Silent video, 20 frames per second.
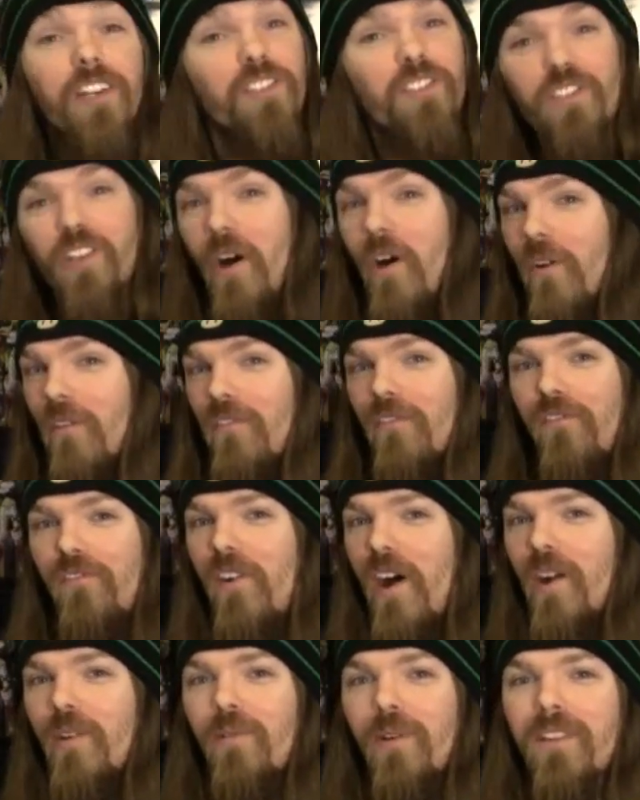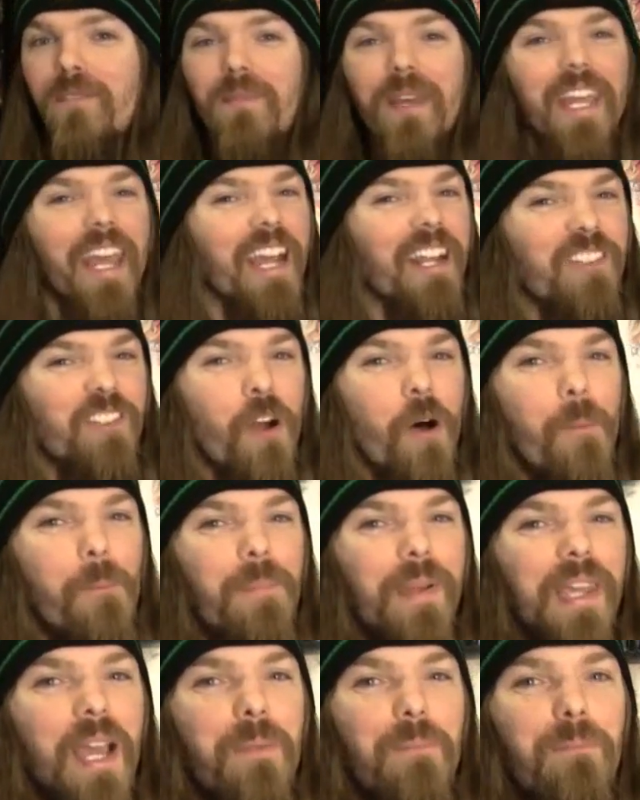don't fuck with me and don't
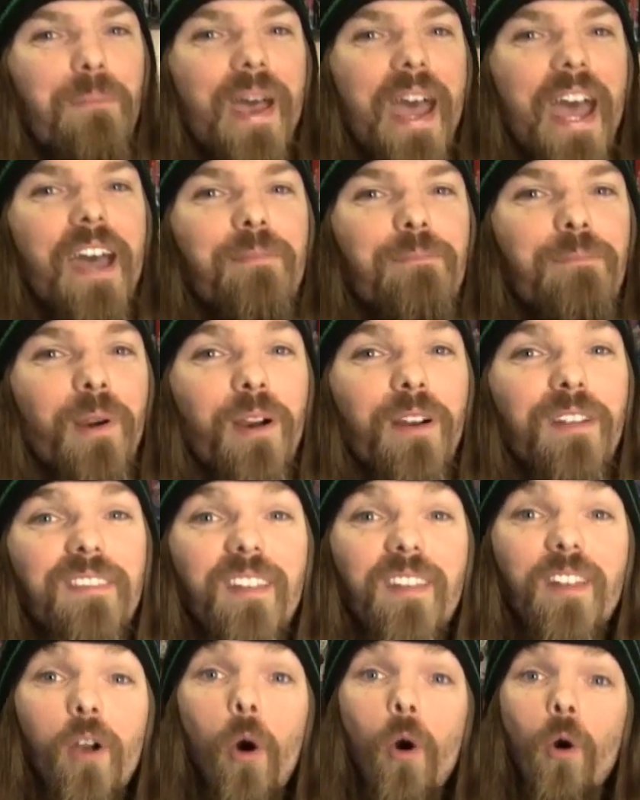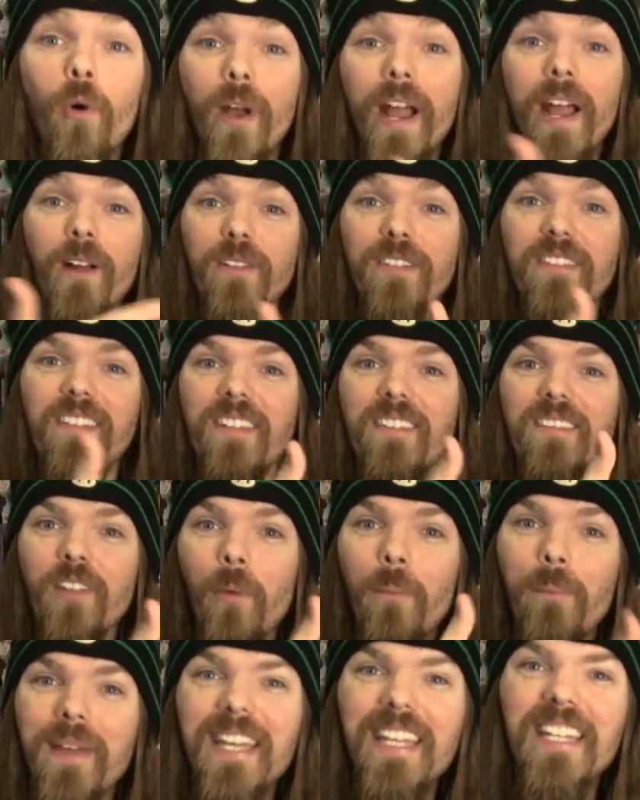be a bad person or else this'll
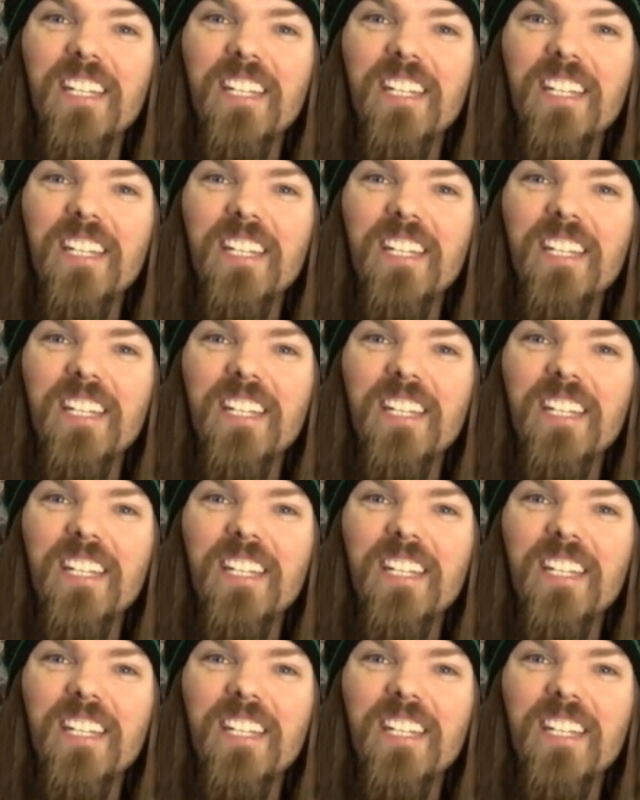be